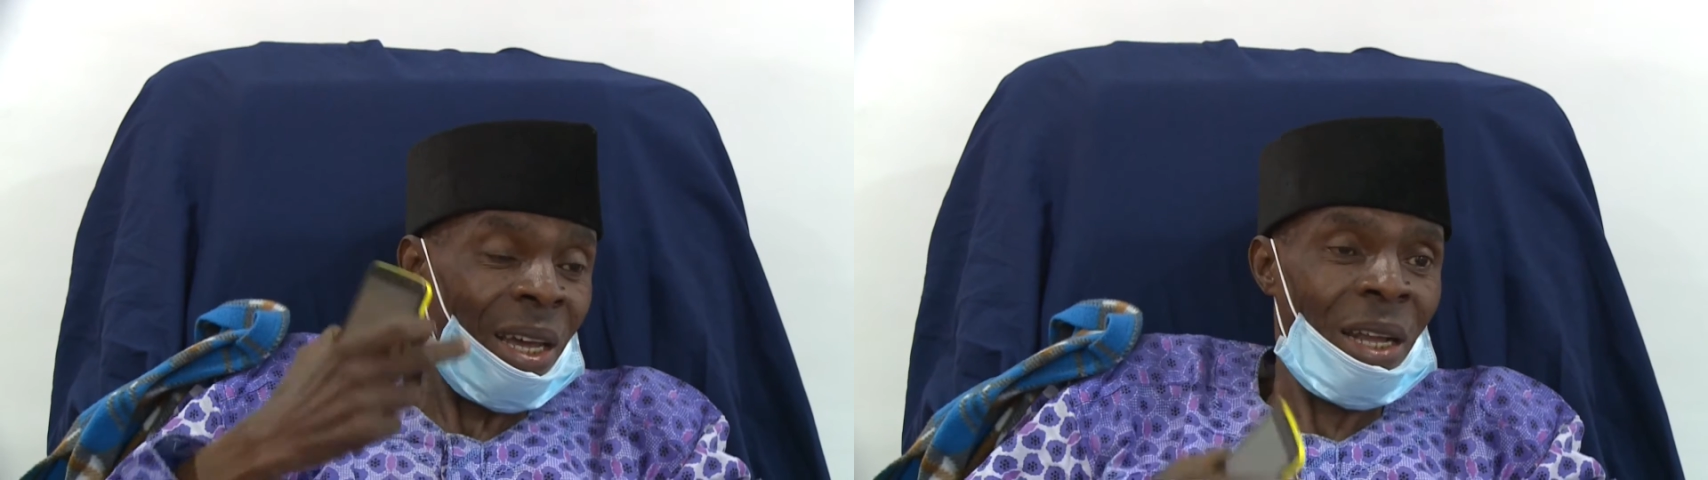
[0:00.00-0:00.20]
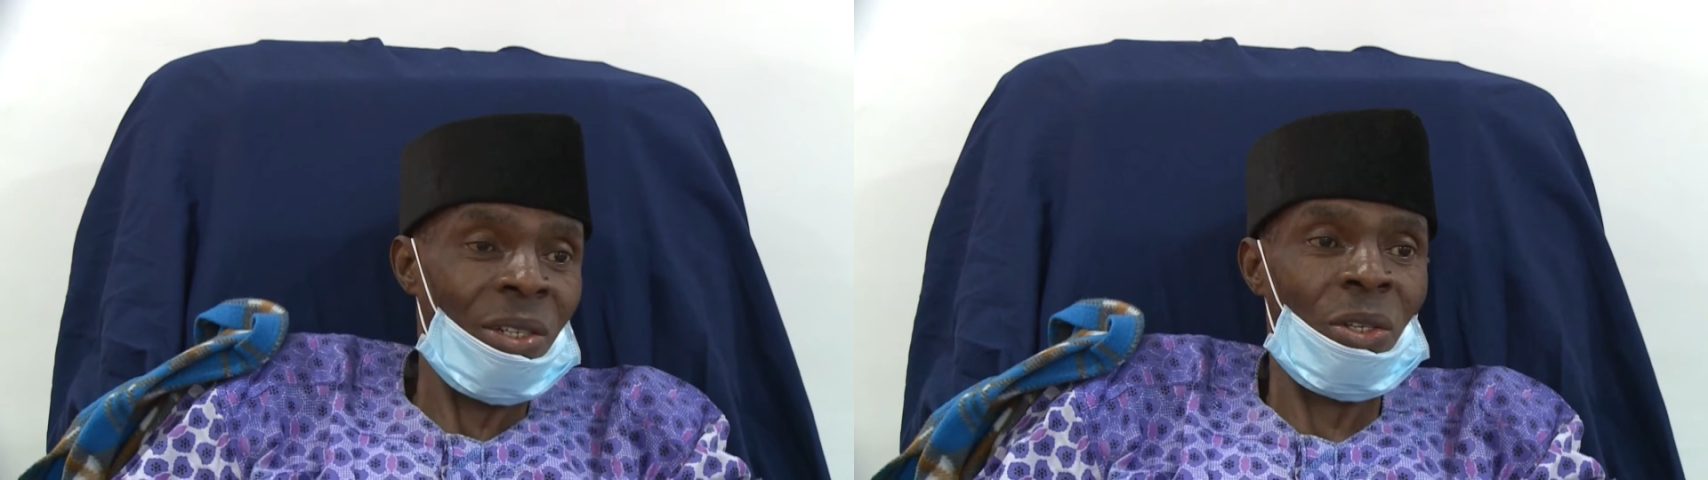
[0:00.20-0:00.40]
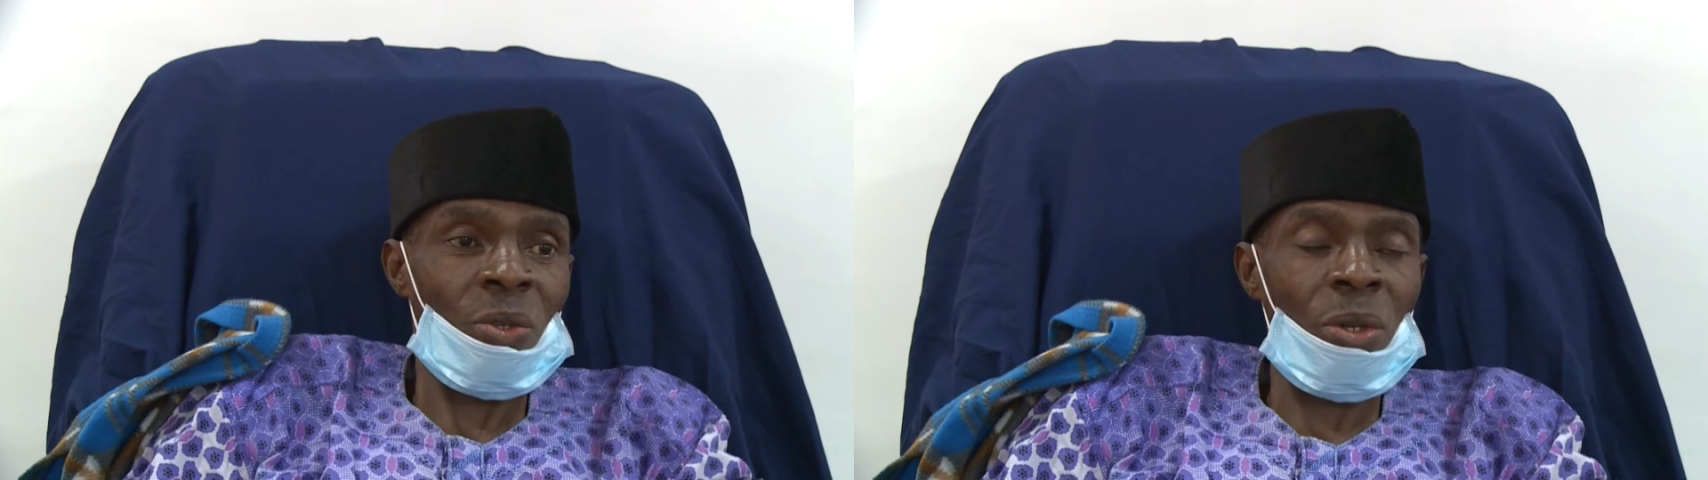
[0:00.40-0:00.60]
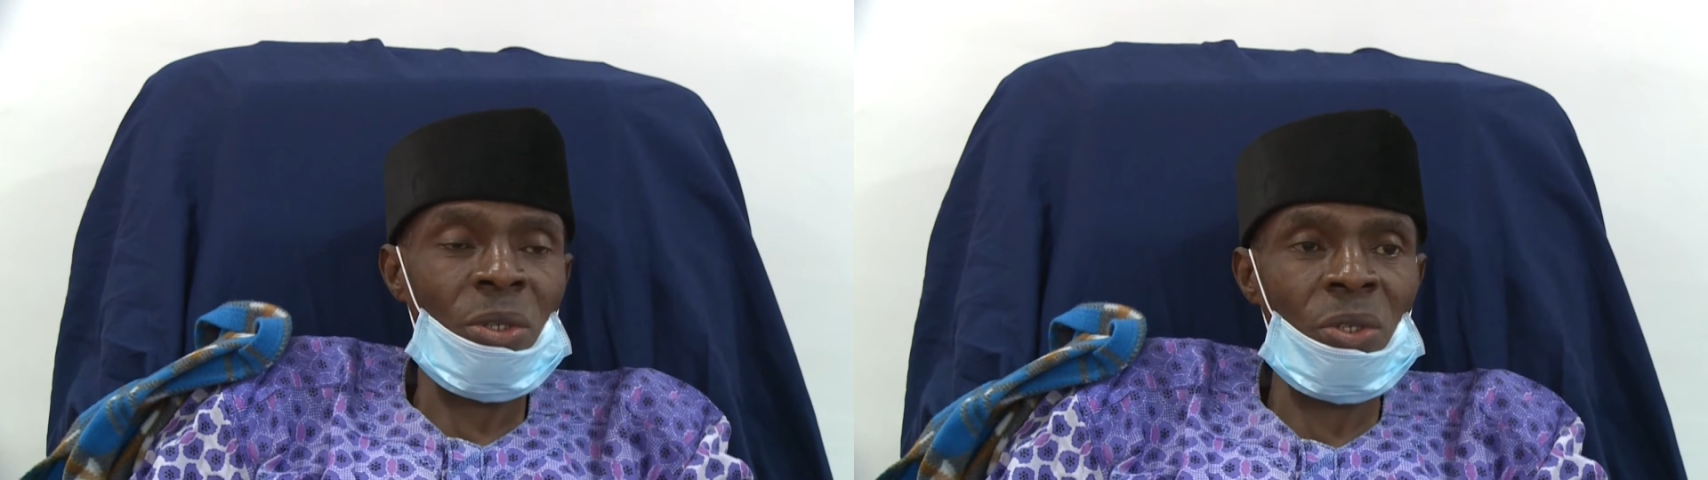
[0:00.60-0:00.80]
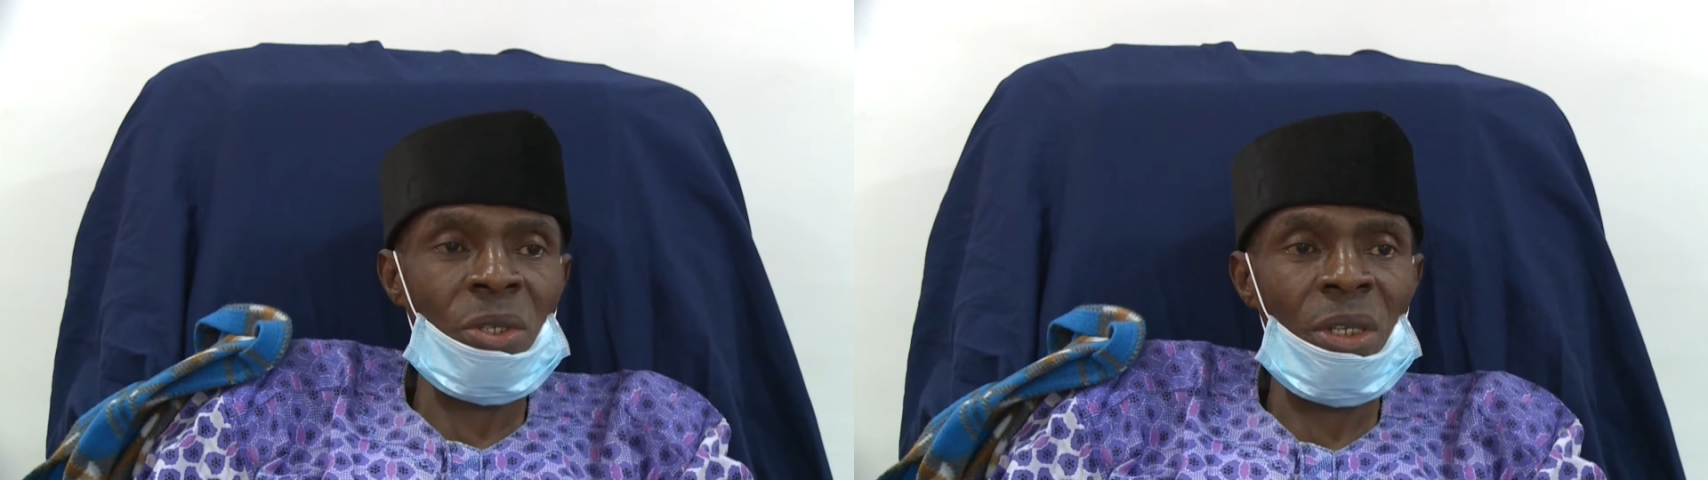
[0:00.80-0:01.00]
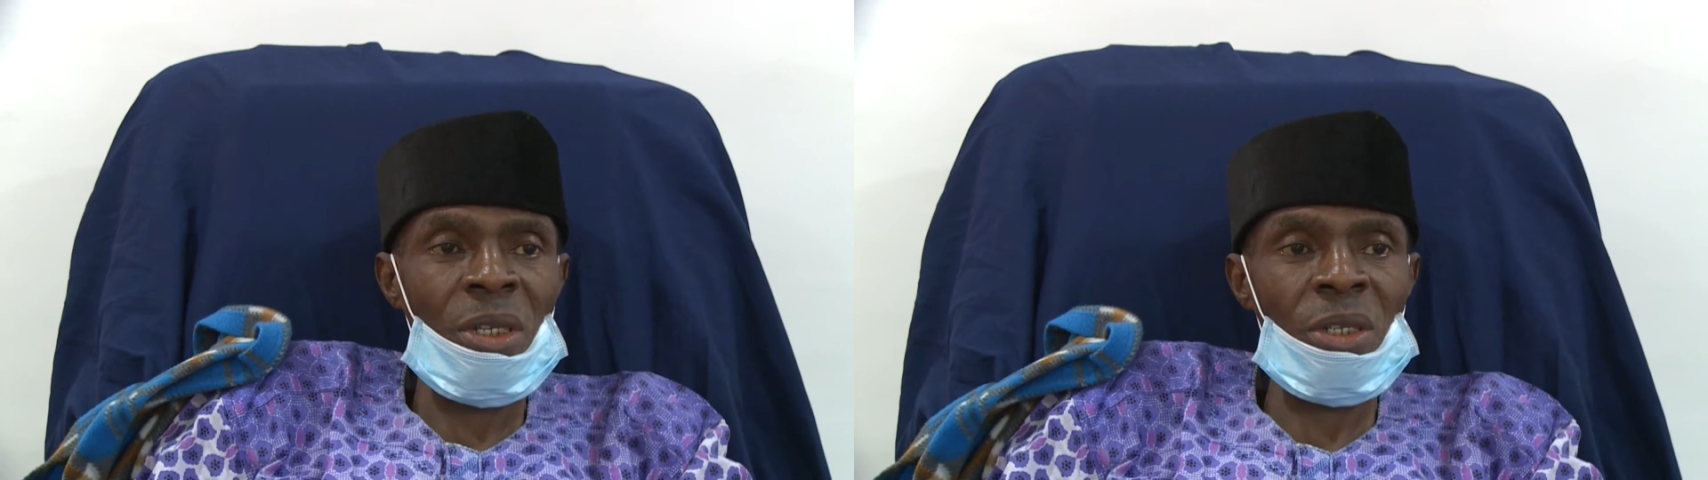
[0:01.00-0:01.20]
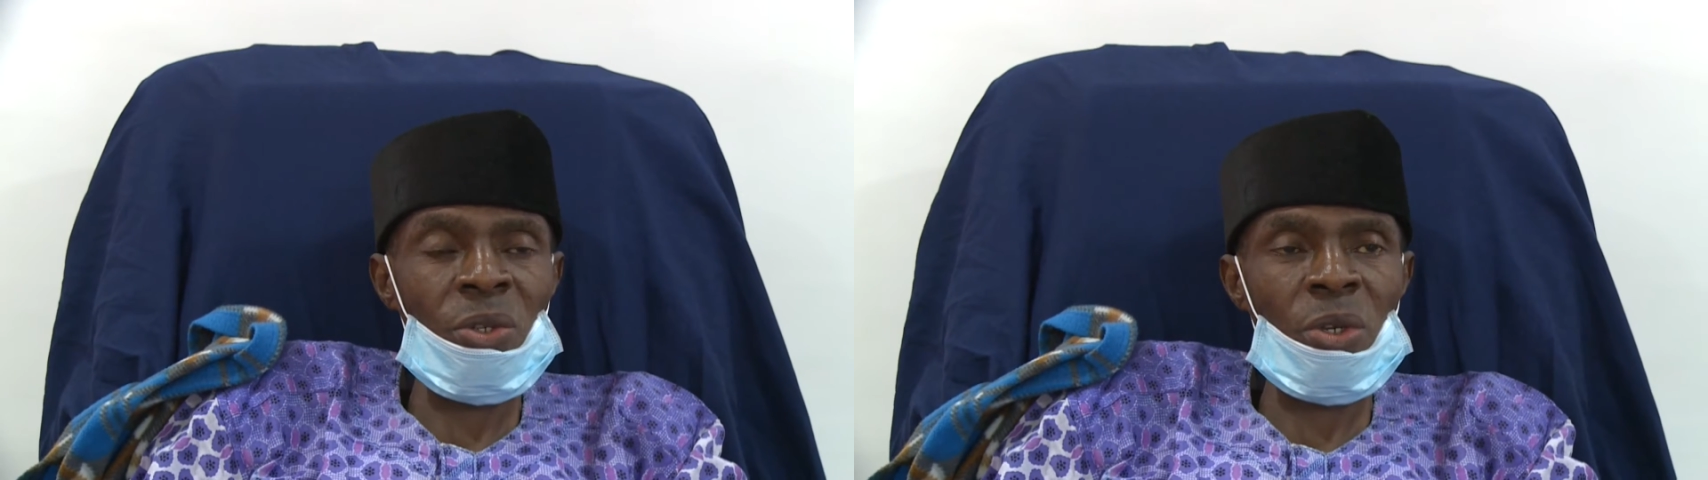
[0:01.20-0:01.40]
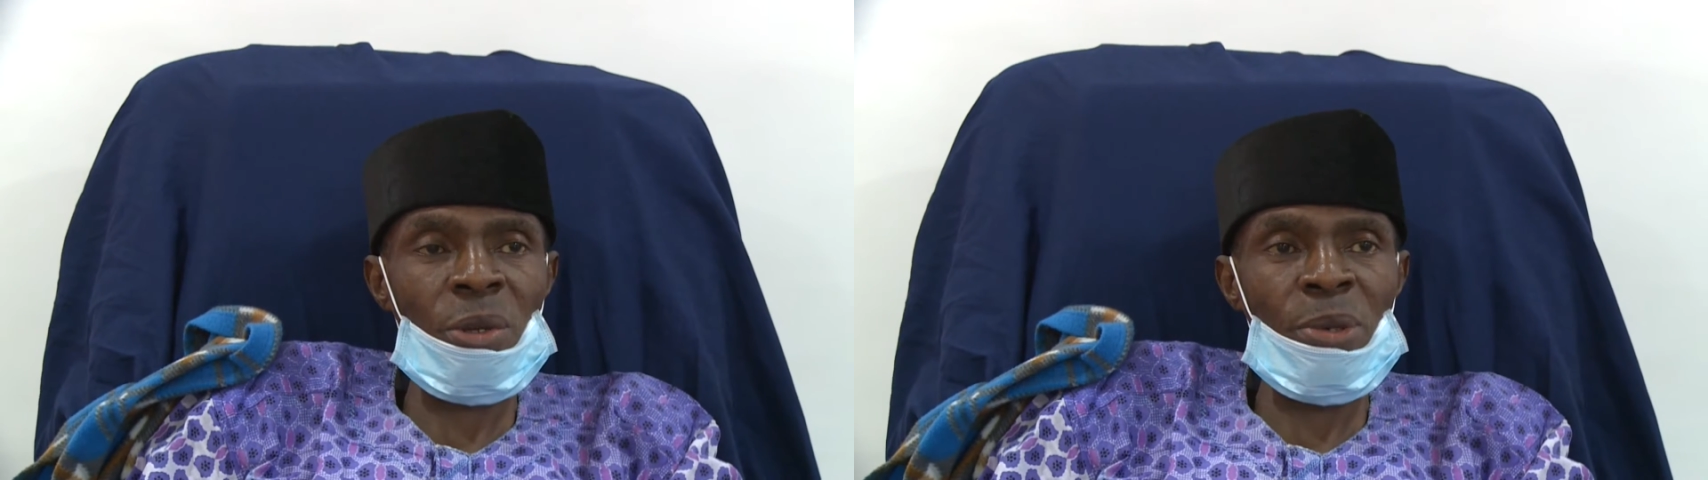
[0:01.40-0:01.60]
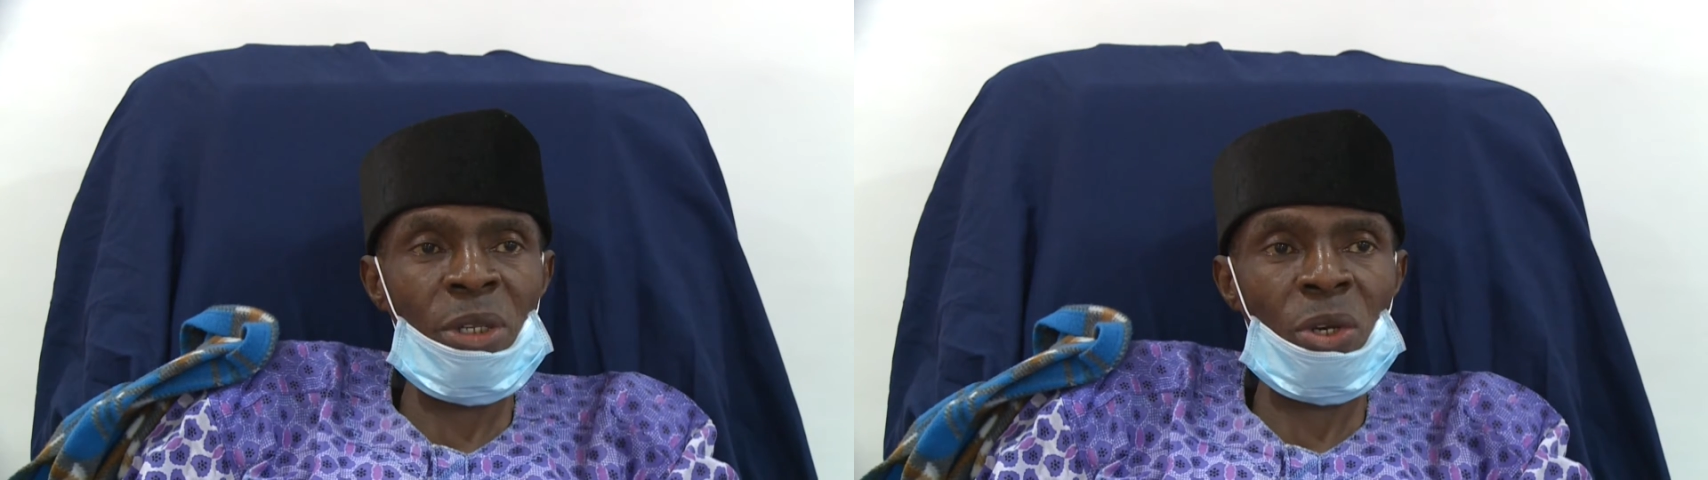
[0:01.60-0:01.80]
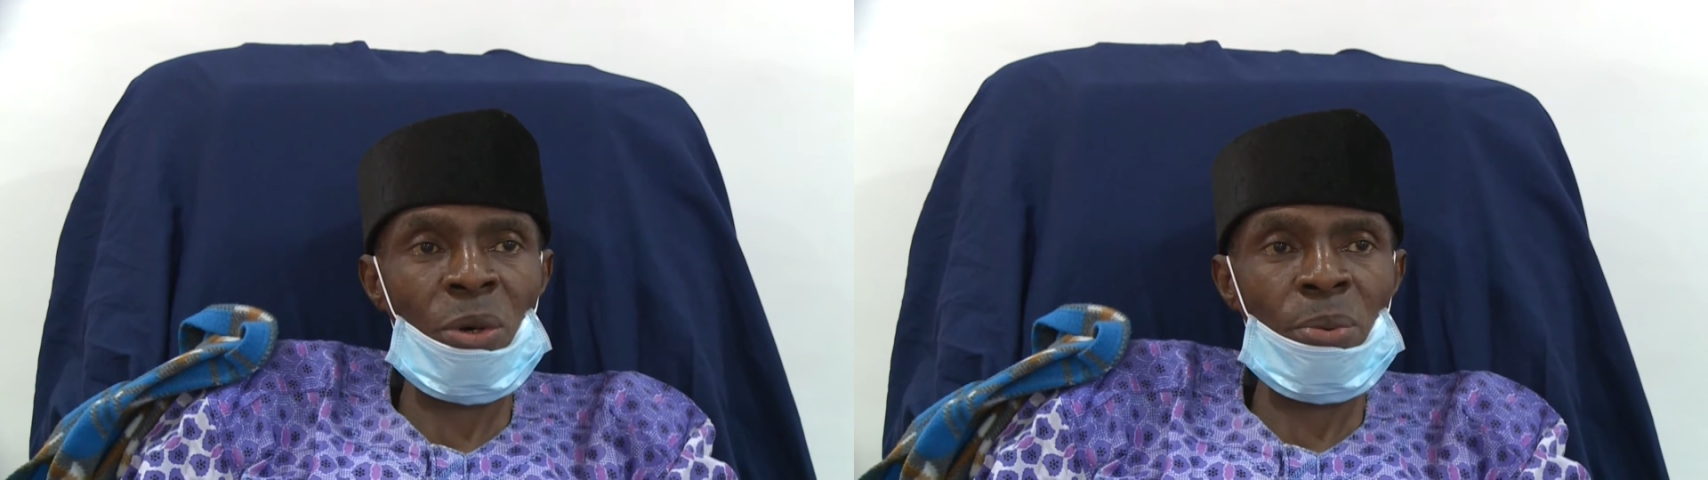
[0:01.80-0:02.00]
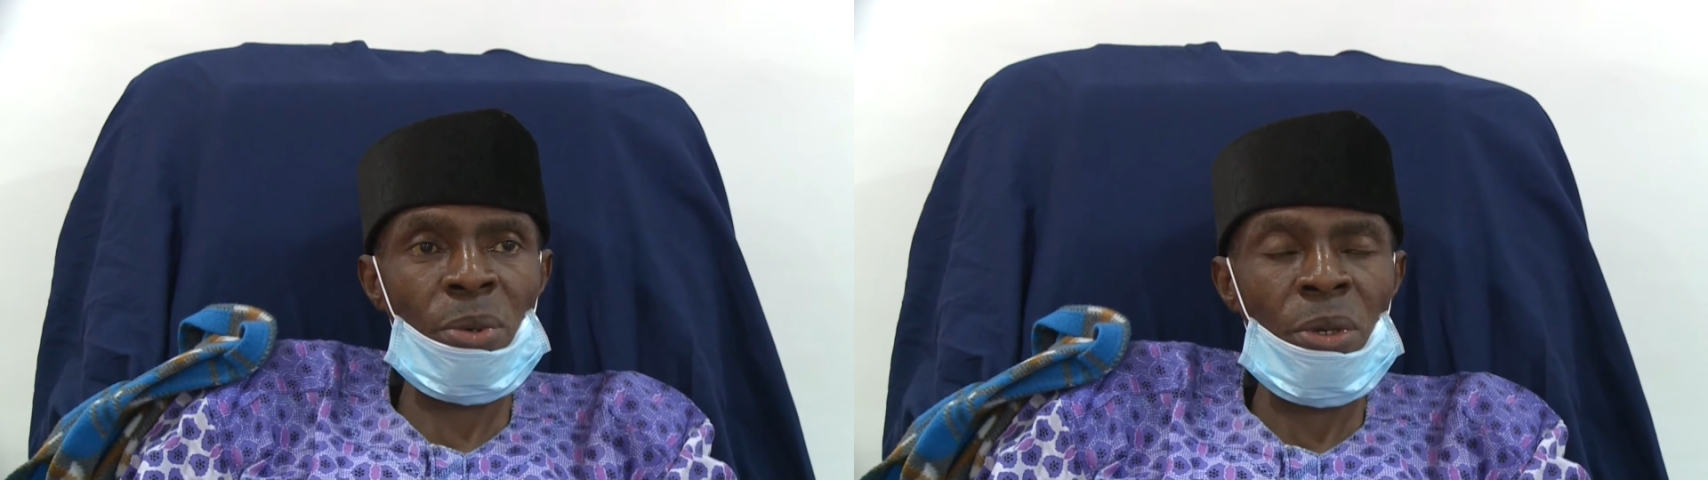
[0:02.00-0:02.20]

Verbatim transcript: I just want to say they should keep it up